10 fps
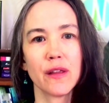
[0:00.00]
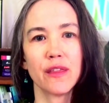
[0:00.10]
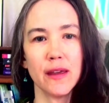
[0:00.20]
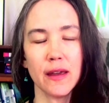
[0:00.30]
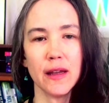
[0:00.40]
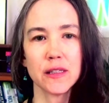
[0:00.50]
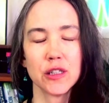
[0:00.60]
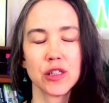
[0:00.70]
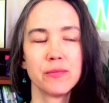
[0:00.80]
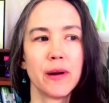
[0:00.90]
thinking to
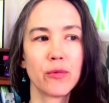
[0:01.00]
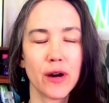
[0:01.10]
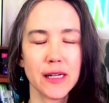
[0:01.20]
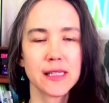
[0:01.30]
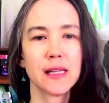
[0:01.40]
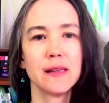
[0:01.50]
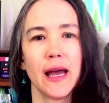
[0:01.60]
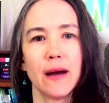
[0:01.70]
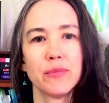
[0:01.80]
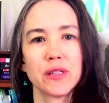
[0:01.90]
just memorize the lab.